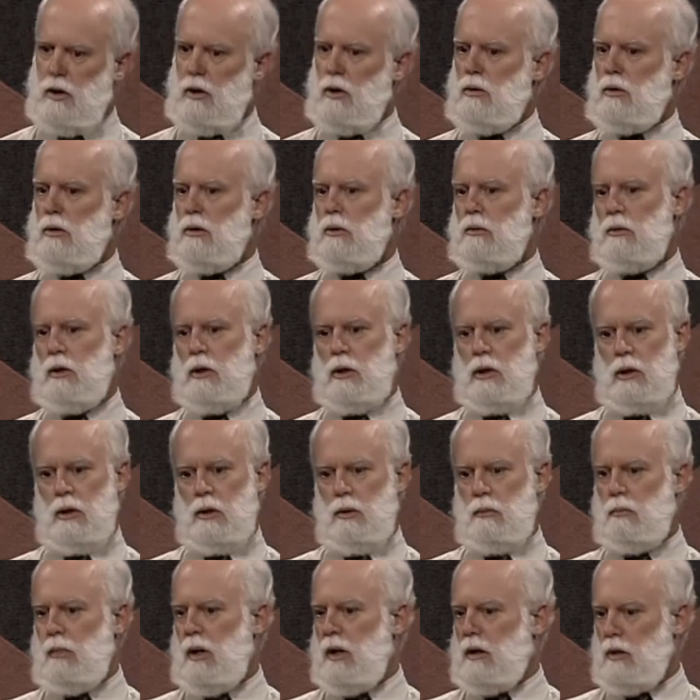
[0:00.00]
and you could
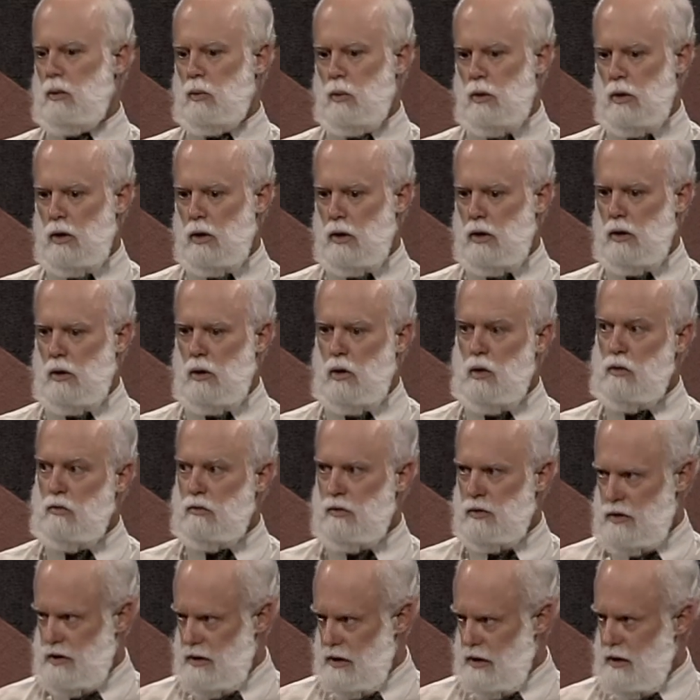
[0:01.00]
make it work
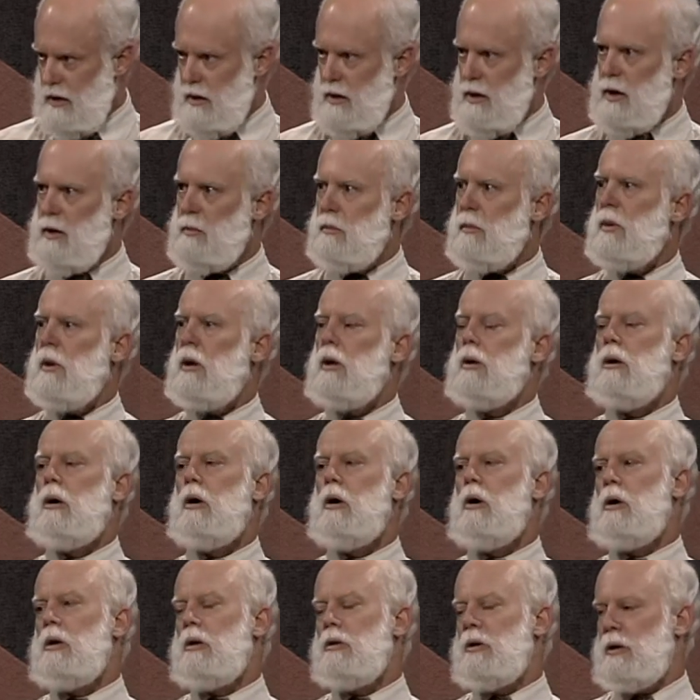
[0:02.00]
over time.
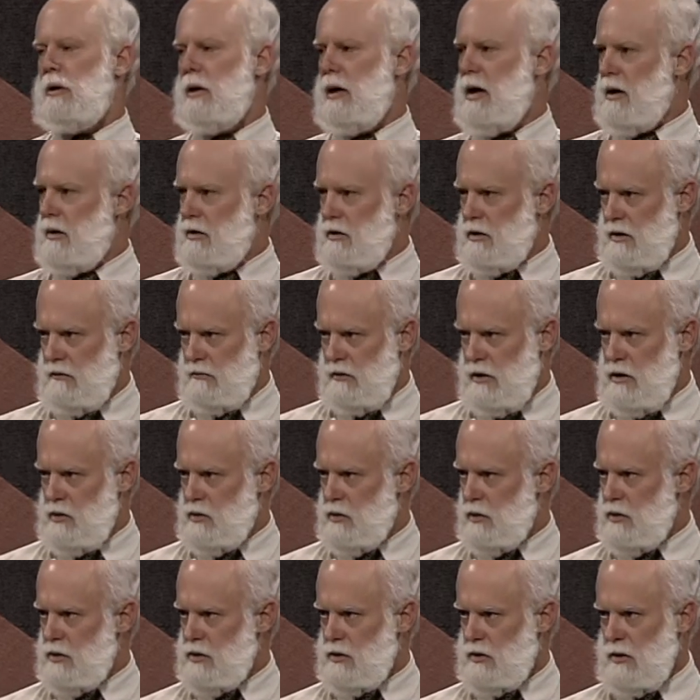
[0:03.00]
All the activities
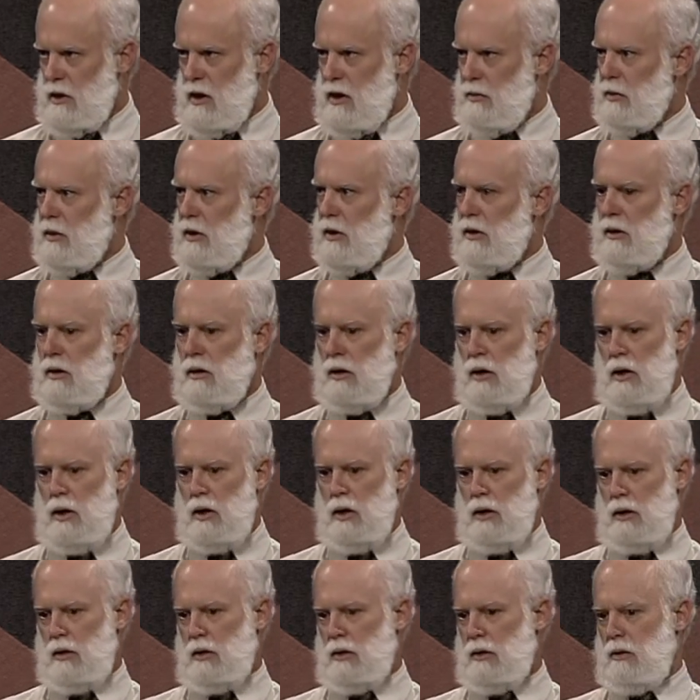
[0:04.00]
we're describing
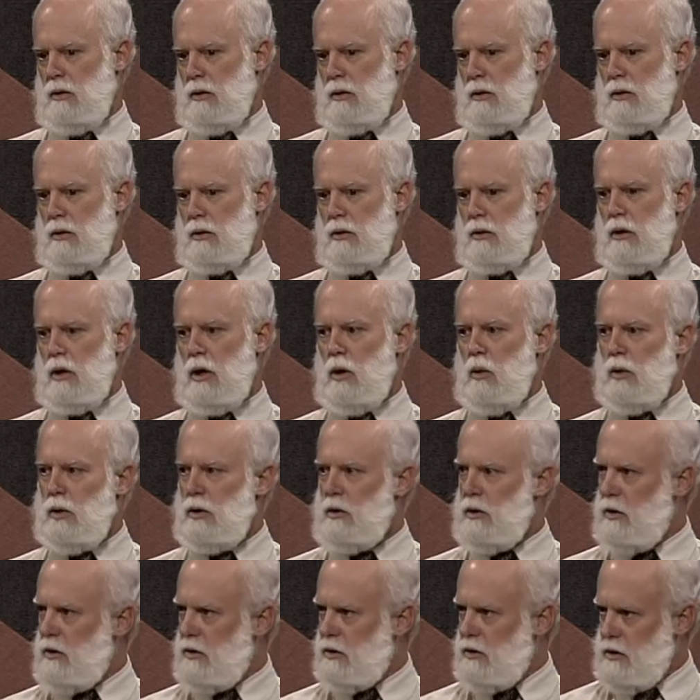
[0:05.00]
could go
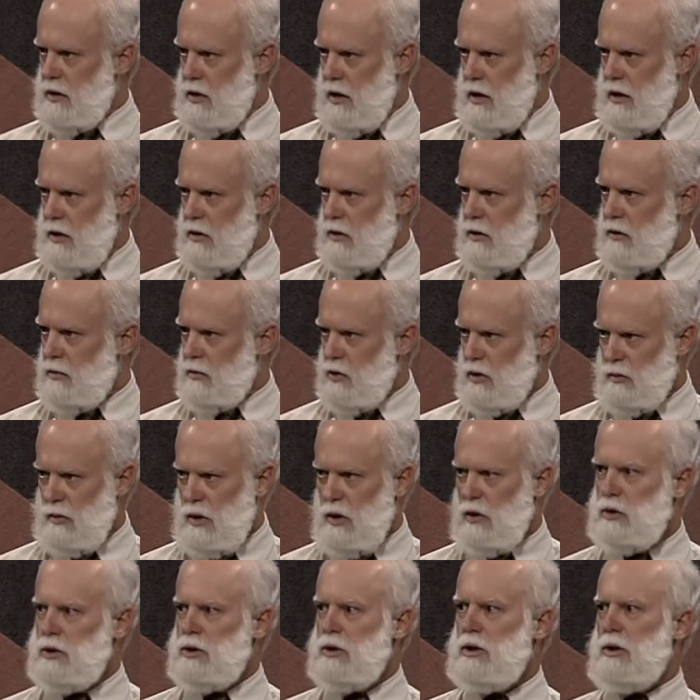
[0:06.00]
into your tenure and
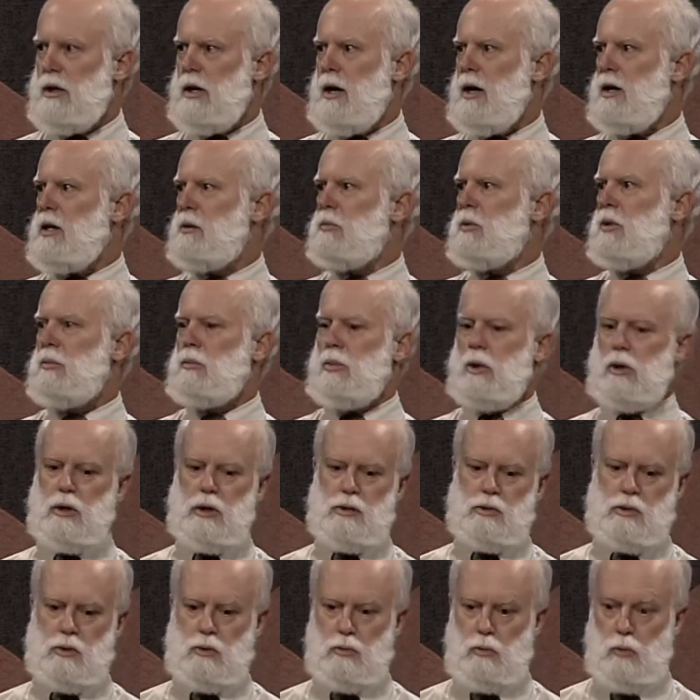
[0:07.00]
promotion document,
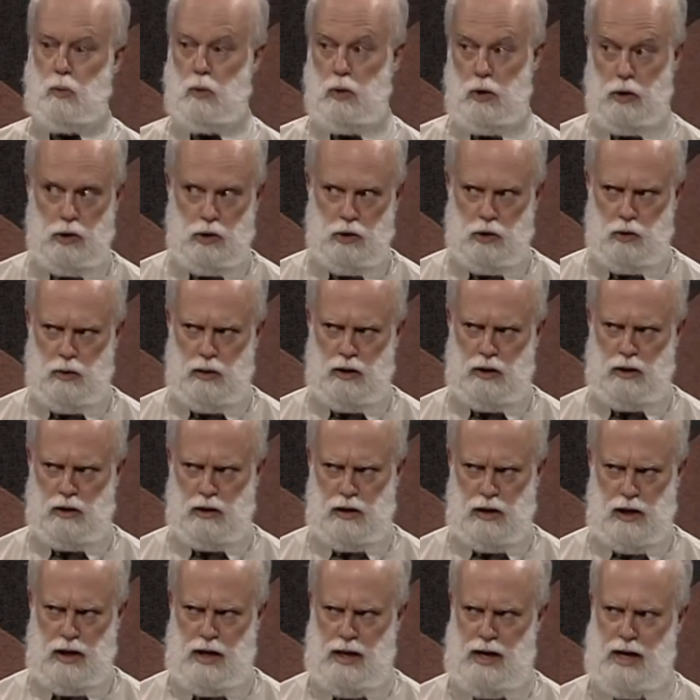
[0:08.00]
because the work you're doing in
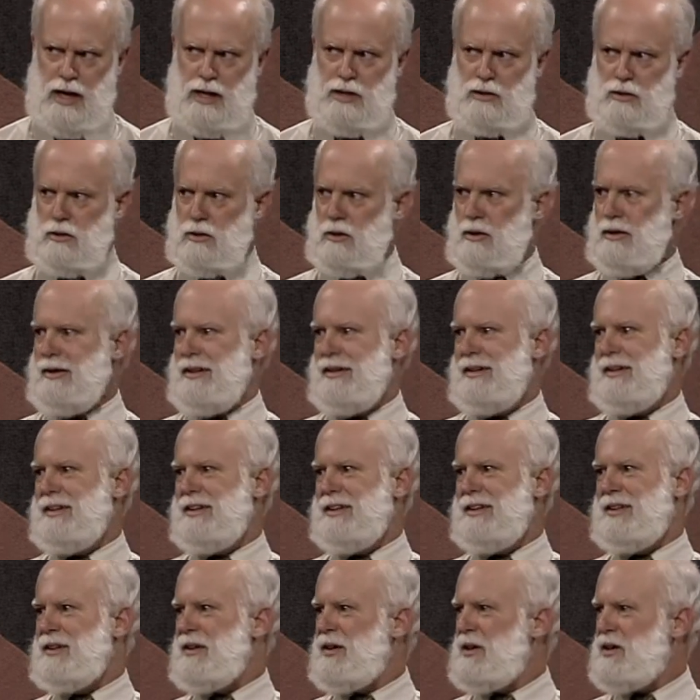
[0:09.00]
class,
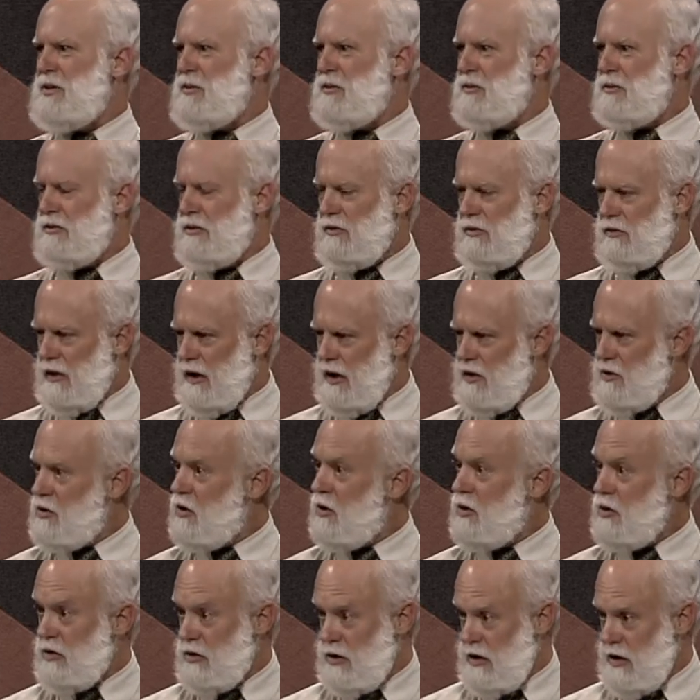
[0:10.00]
you know, reflects
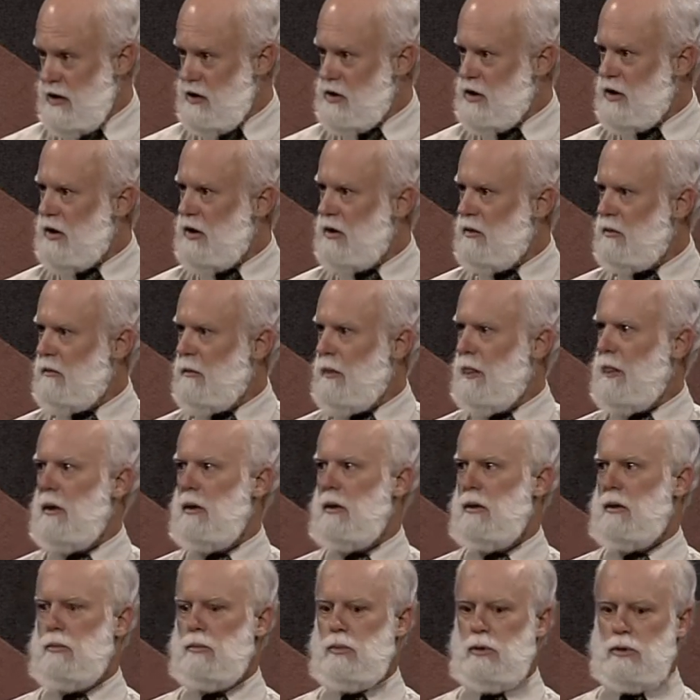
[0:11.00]
on your
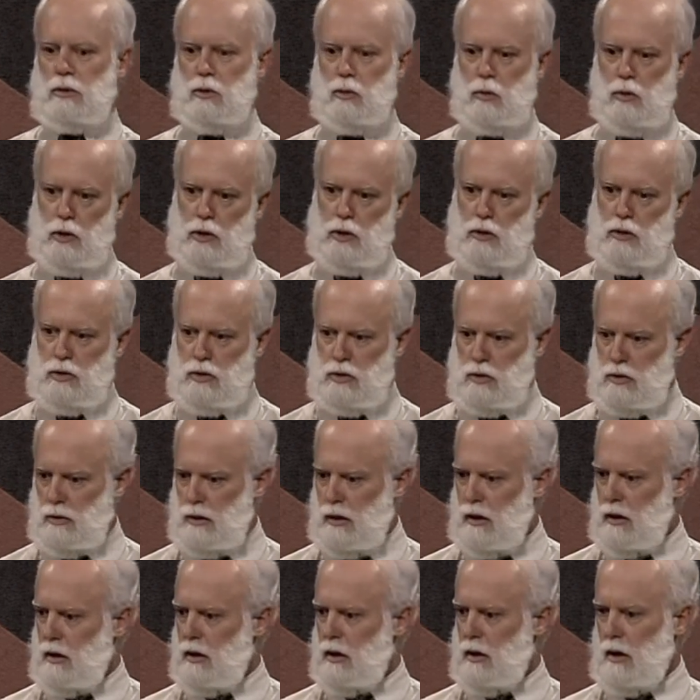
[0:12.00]
teaching, but the work you're
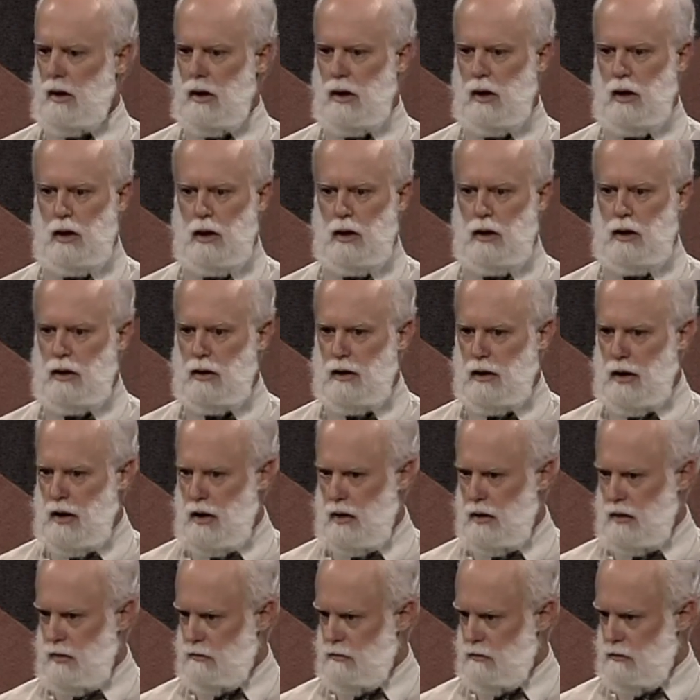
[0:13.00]
doing
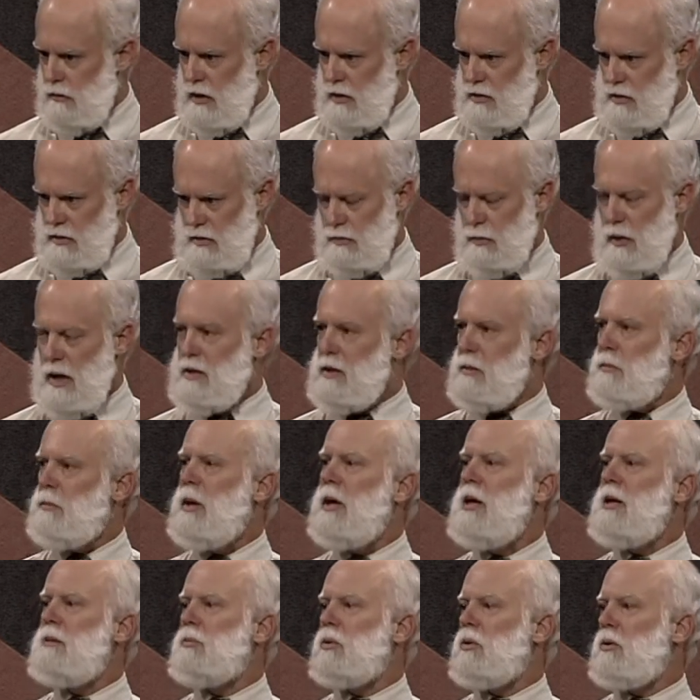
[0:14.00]
as a
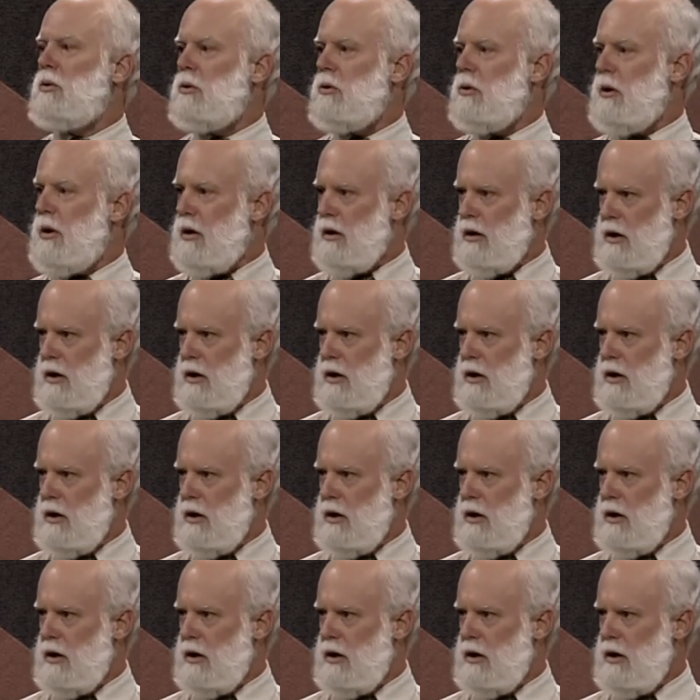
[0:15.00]
paper or at a